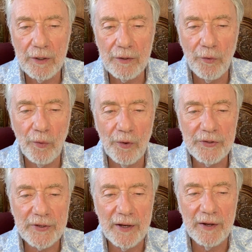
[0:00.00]

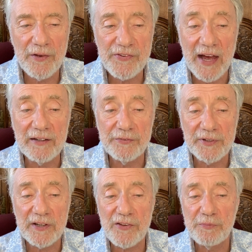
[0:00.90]
called
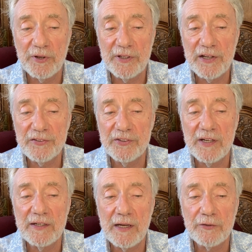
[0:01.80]
Scientific Explanation
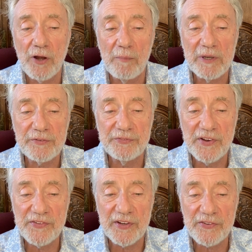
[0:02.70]
in Atomic
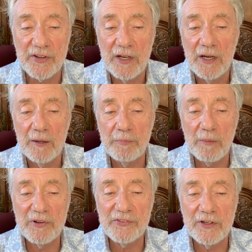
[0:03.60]
Physics,
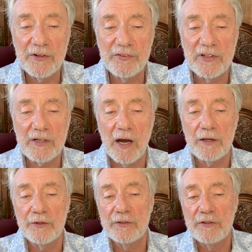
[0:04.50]
published at the
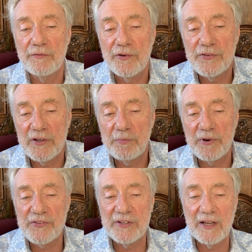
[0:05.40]
Chicago University
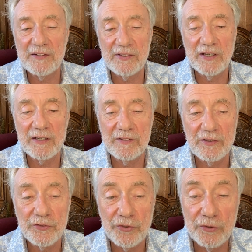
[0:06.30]
Press in
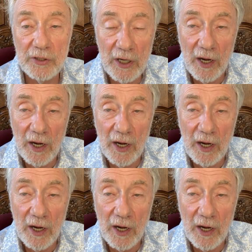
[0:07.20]
1982,